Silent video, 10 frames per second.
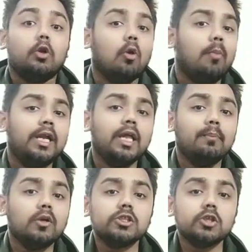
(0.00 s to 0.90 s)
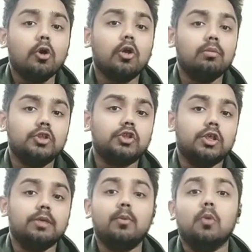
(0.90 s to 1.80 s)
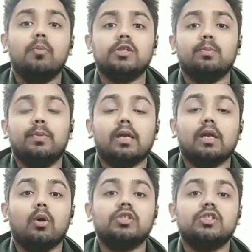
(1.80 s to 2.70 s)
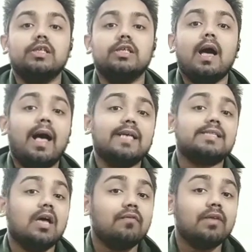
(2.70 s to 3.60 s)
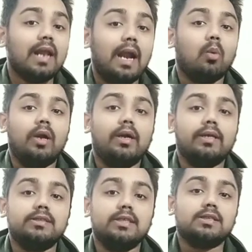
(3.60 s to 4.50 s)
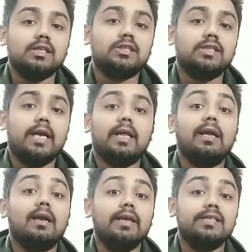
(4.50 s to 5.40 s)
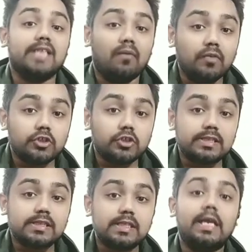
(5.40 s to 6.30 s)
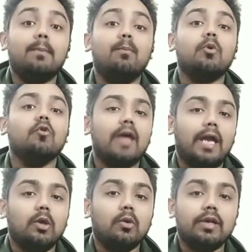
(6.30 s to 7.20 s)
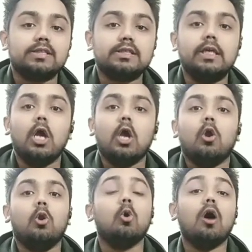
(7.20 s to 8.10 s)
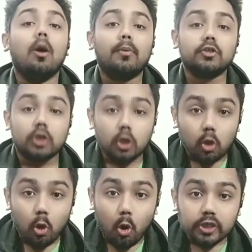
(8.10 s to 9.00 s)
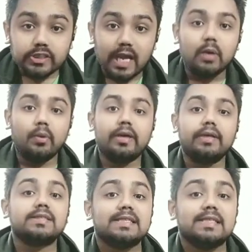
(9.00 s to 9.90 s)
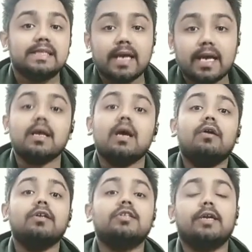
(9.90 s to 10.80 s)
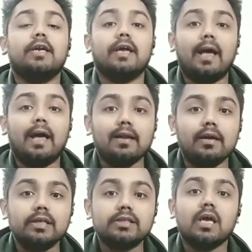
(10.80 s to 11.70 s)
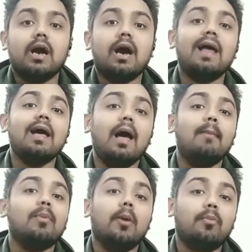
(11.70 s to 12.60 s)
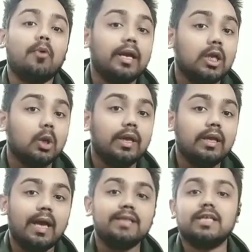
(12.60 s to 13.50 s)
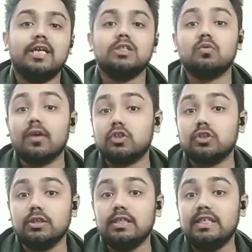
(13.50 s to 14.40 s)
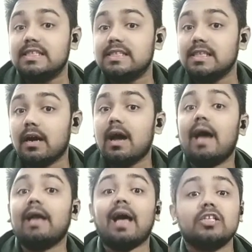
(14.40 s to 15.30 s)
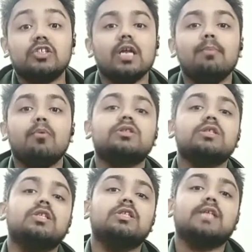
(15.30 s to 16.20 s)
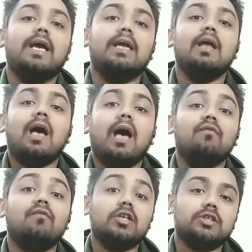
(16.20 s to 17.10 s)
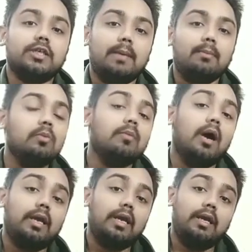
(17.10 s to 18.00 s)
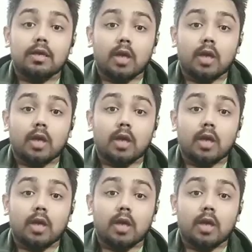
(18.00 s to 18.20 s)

Robotic process automation Blue Prism technology has several advantages such that increased efficiency, improved accuracy, low operational cost, elevated CX, richer data analytics, higher employee productivity and satisfaction, easier and agile process design and faster time to market.